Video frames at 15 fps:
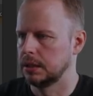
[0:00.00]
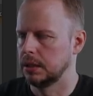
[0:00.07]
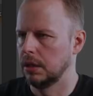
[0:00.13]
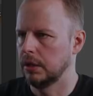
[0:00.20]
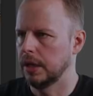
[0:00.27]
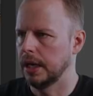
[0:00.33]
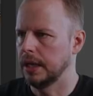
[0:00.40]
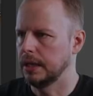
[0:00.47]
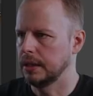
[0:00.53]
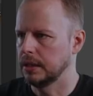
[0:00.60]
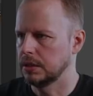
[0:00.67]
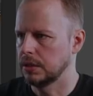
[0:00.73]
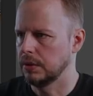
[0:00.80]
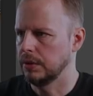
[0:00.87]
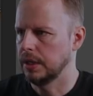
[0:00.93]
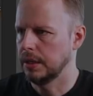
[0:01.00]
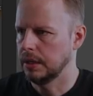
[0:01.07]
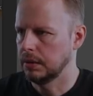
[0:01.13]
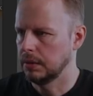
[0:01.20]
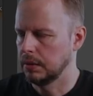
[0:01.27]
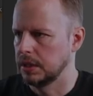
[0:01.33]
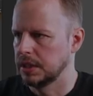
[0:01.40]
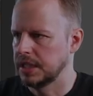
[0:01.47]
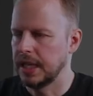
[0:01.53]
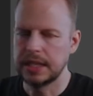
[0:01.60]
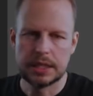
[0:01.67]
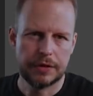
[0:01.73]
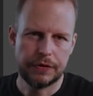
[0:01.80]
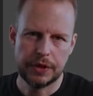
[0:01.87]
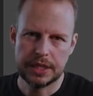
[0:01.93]
Okay, so the
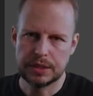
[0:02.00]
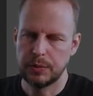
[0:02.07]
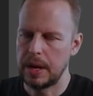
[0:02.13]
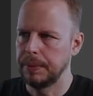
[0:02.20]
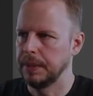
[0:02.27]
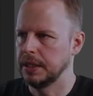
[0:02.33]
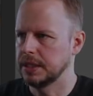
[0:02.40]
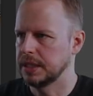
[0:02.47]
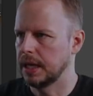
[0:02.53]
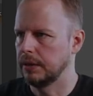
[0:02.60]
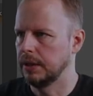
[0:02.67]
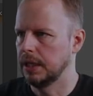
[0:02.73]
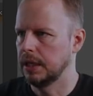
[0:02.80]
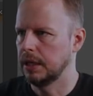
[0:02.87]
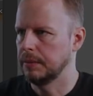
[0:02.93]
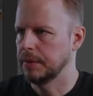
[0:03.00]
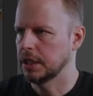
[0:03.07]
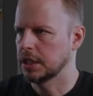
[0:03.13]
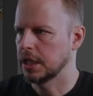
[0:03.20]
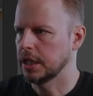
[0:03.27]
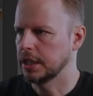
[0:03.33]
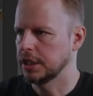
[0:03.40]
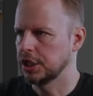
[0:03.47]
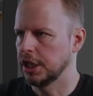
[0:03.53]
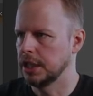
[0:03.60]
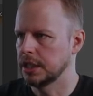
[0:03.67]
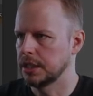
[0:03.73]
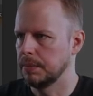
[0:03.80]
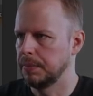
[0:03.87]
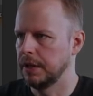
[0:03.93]
center for this weapon is down here. I'm actually going to
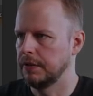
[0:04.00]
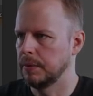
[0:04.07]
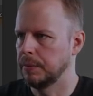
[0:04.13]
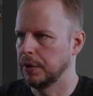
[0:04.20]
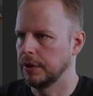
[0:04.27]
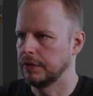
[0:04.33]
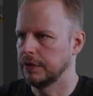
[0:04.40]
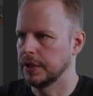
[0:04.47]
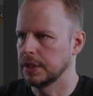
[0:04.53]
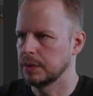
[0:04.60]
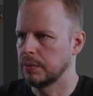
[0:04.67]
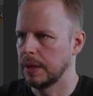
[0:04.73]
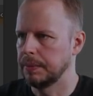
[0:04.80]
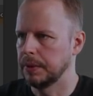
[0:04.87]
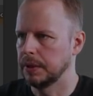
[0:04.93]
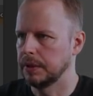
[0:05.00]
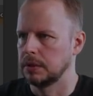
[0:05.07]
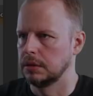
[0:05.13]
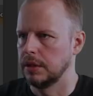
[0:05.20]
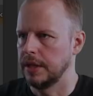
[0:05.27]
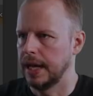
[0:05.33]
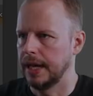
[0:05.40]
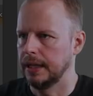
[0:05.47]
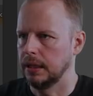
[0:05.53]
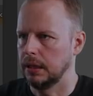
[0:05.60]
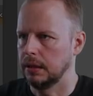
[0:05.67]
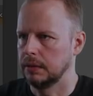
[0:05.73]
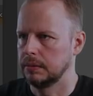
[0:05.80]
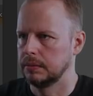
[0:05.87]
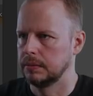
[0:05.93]
change the pivot point for this weapon to the
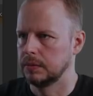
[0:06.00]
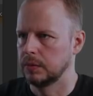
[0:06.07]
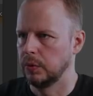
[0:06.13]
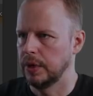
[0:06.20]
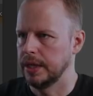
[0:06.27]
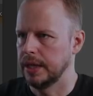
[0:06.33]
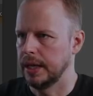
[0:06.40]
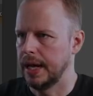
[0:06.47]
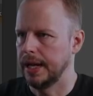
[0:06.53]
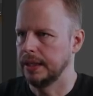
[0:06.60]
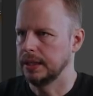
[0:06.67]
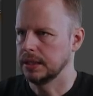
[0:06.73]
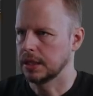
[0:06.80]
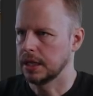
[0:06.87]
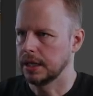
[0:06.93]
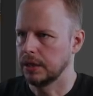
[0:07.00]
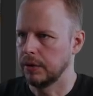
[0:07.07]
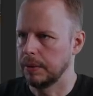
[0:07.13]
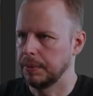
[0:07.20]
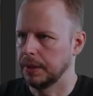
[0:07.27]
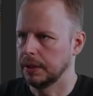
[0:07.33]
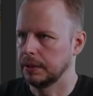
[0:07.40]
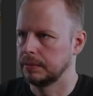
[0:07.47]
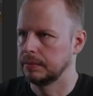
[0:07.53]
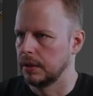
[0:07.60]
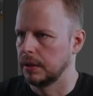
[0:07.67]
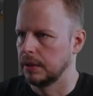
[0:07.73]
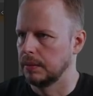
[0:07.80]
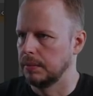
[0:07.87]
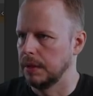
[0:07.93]
handle where the hand is going to grip it.
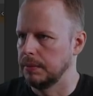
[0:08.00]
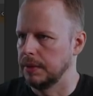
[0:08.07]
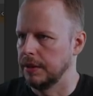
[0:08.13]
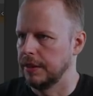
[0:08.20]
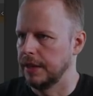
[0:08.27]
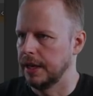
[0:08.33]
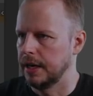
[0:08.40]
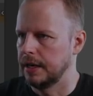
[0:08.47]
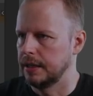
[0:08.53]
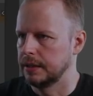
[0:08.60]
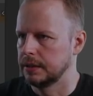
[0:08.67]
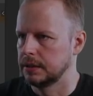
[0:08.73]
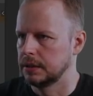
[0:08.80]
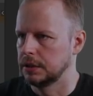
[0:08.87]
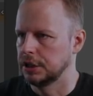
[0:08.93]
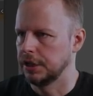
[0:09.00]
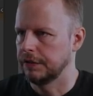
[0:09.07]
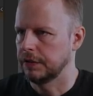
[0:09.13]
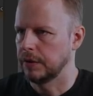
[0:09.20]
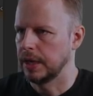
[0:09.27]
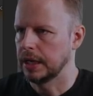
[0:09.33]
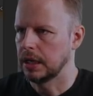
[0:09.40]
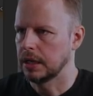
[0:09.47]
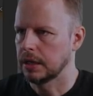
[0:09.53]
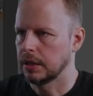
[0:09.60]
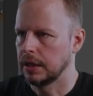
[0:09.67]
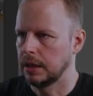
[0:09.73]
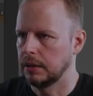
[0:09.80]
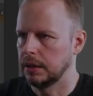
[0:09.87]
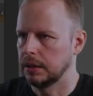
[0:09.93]
Maybe there. Shift right click on
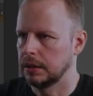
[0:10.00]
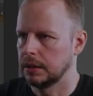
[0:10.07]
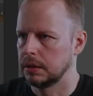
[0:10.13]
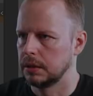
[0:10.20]
that one.